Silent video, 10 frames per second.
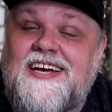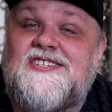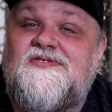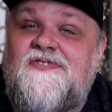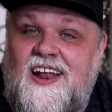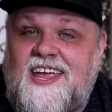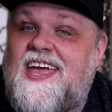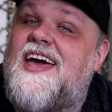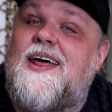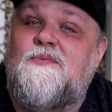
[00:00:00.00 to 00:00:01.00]
It's
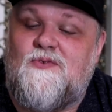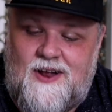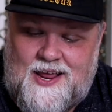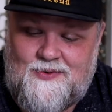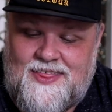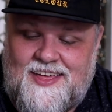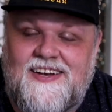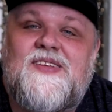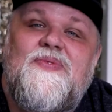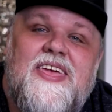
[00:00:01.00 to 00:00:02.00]
funny and I'm running with it.